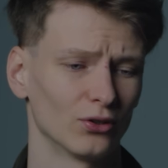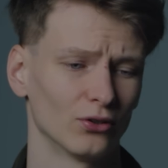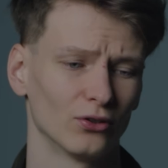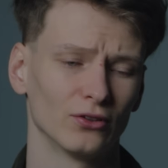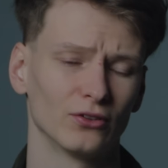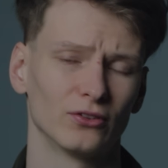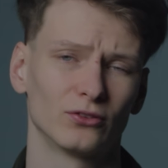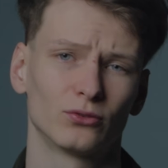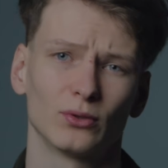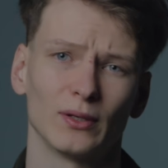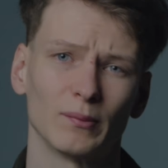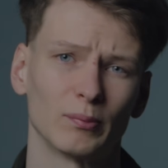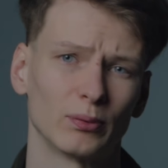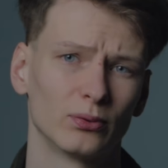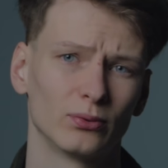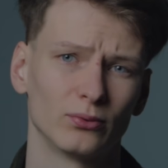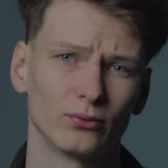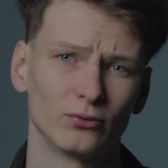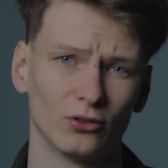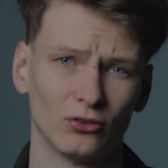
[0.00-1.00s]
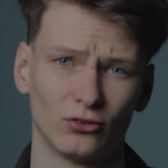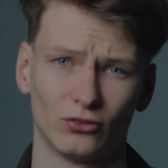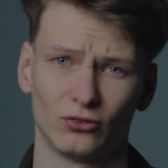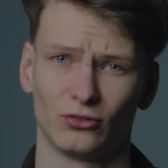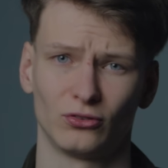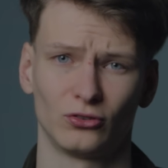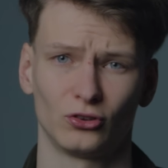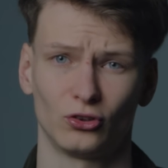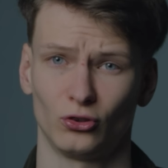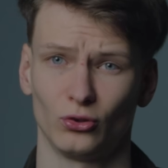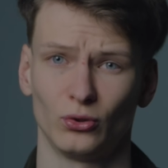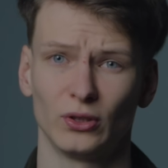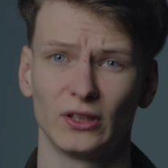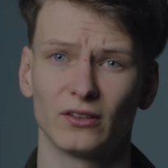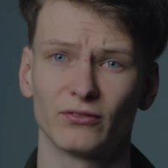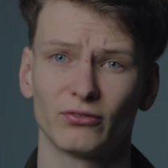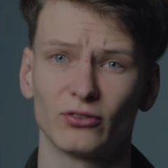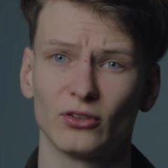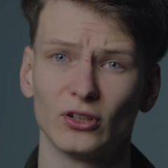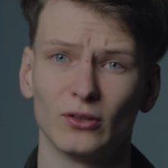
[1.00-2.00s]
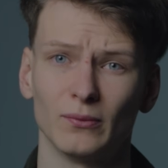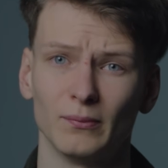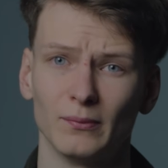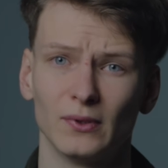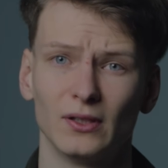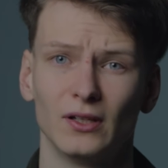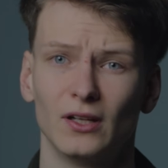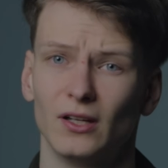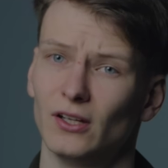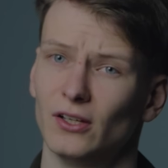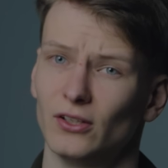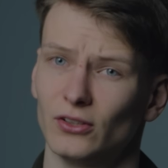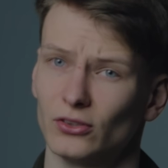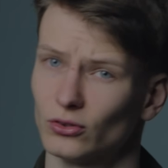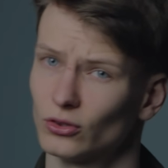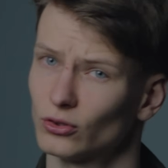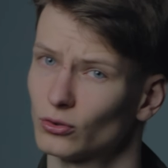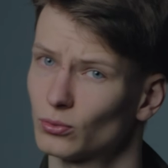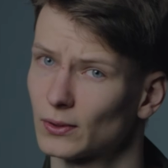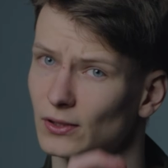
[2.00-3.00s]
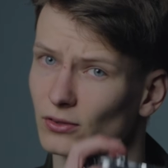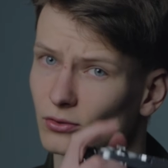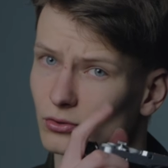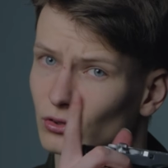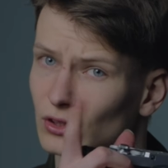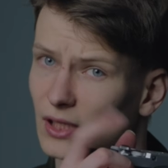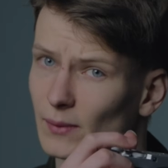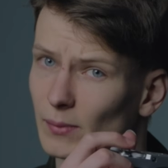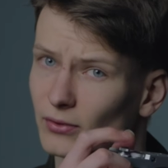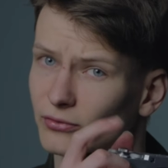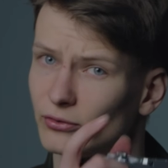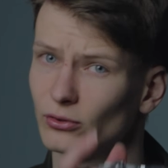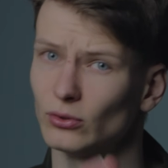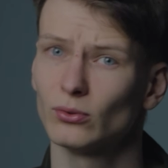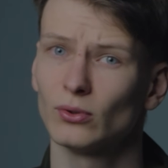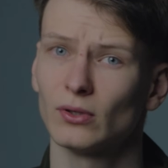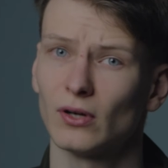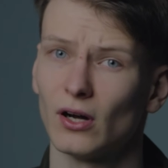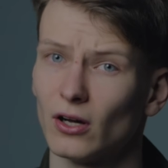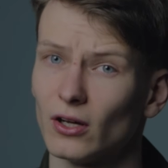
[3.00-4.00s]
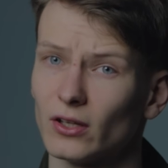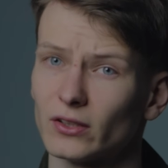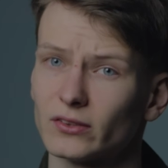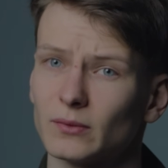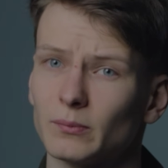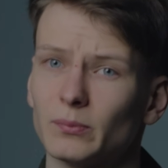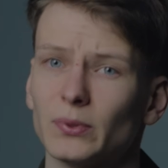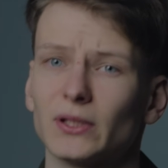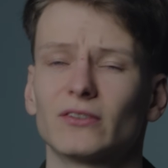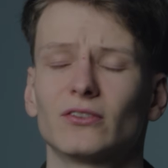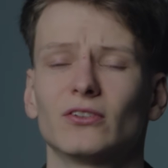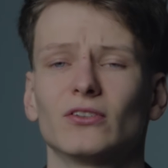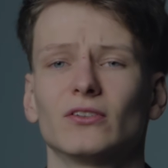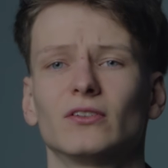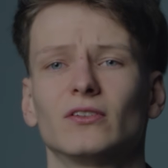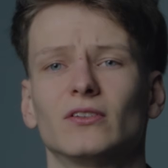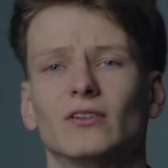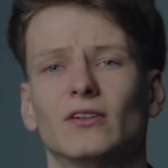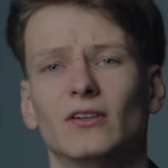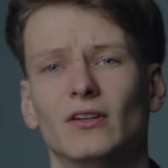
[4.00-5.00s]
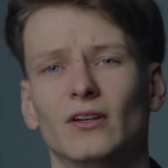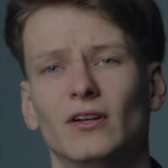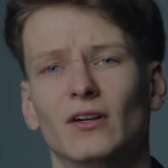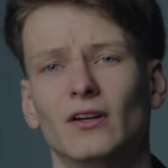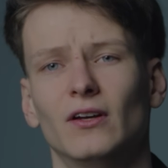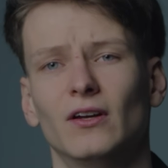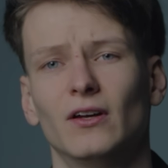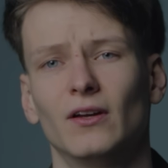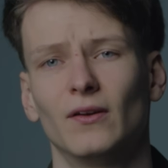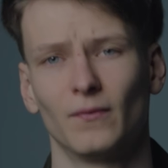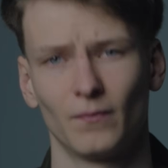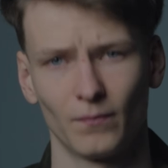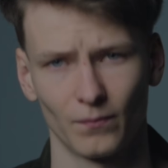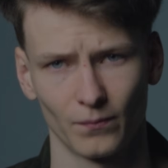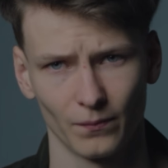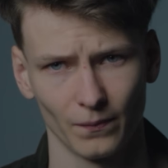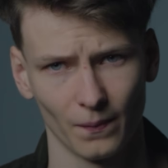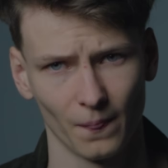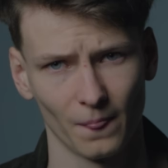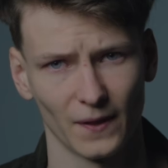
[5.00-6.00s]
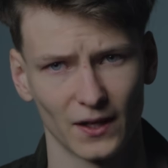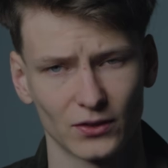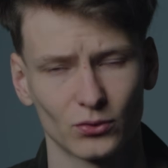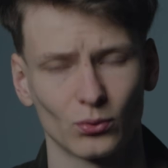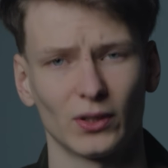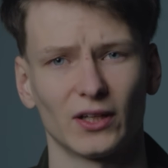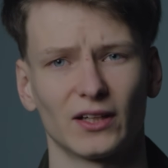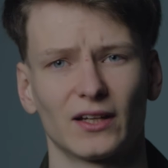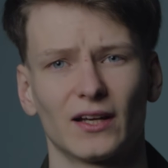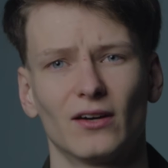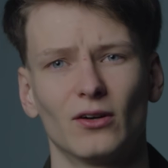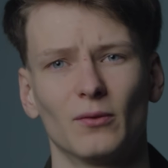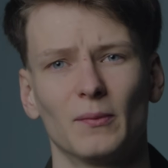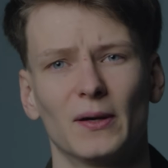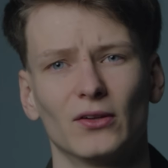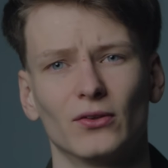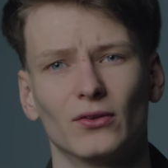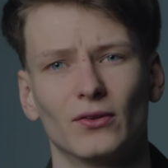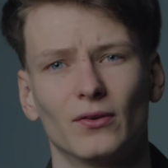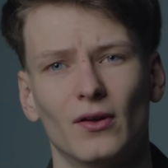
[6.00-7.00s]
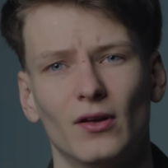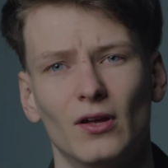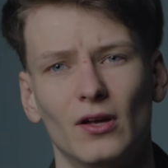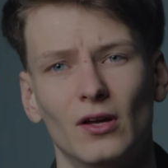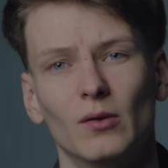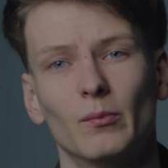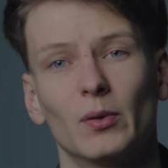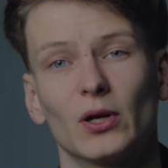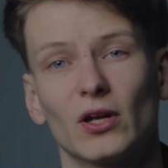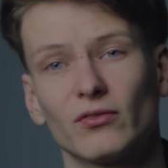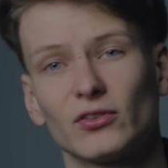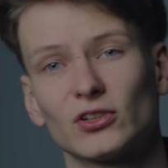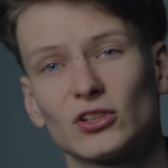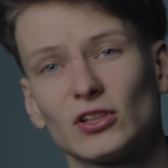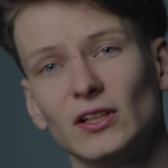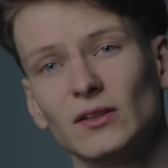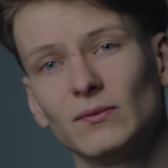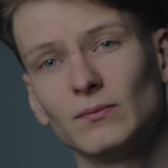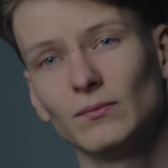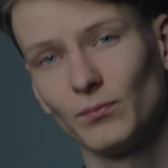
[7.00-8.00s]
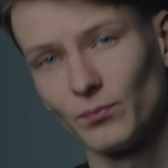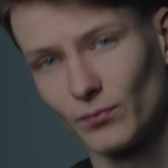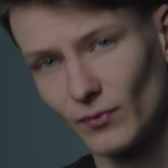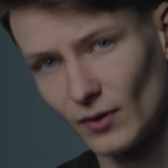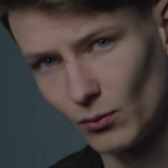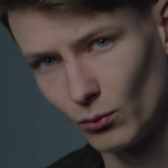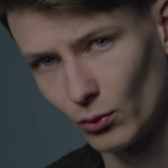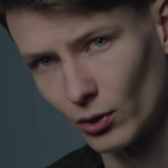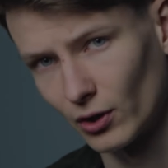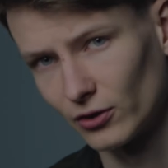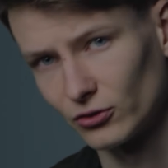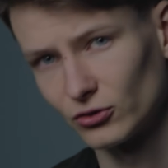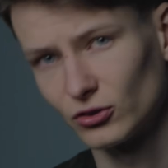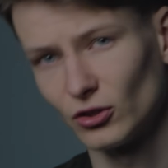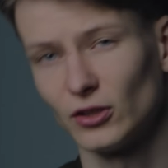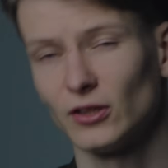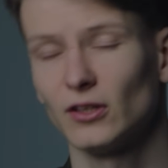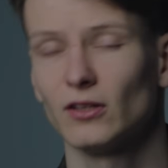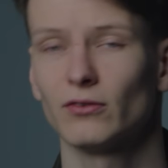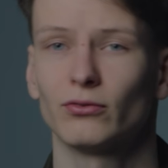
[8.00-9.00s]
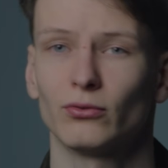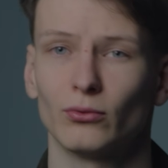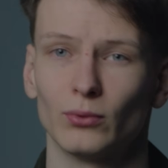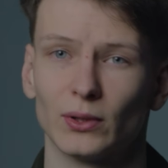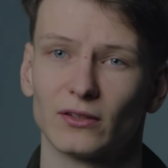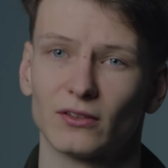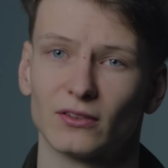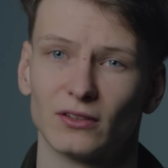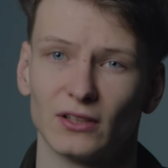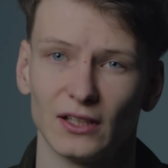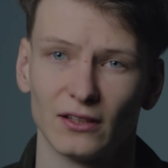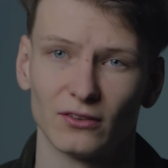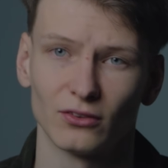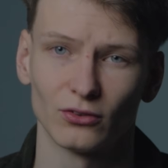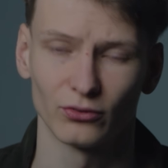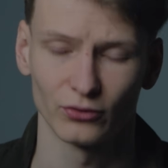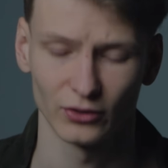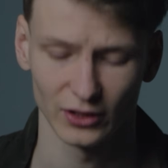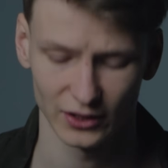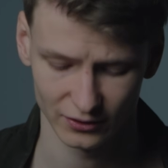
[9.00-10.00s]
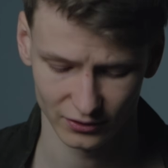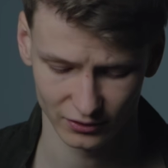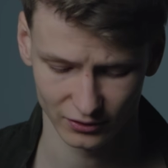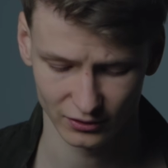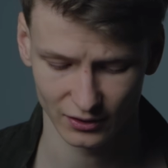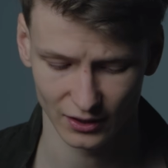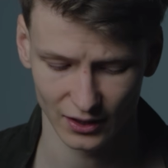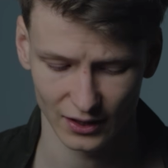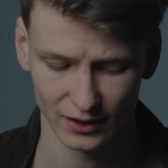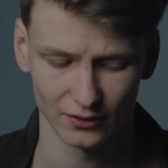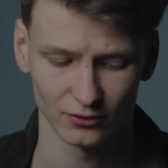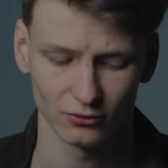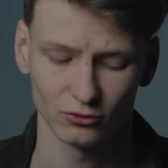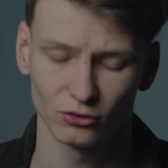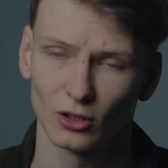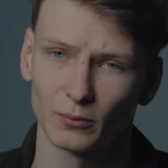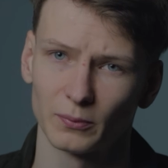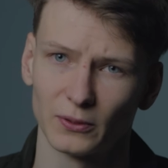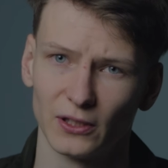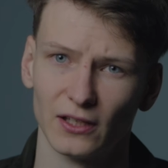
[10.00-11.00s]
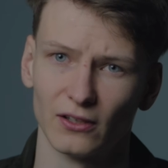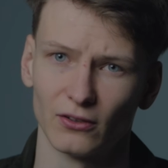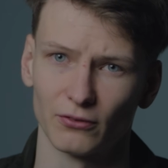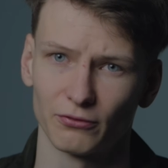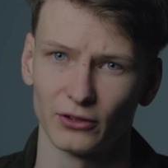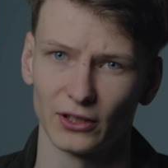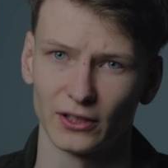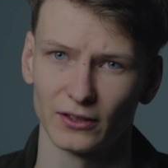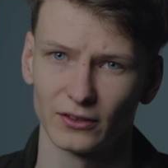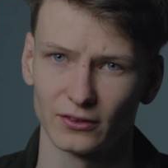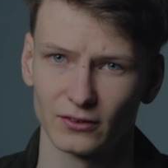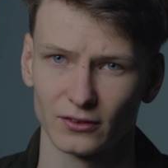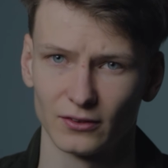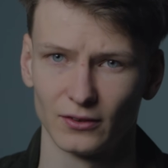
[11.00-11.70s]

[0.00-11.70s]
you're on a trip, just shooting a film, you just want to snap a few awesome pictures. That's what I care about. But obviously, we're going to start off with the interface and some gear things.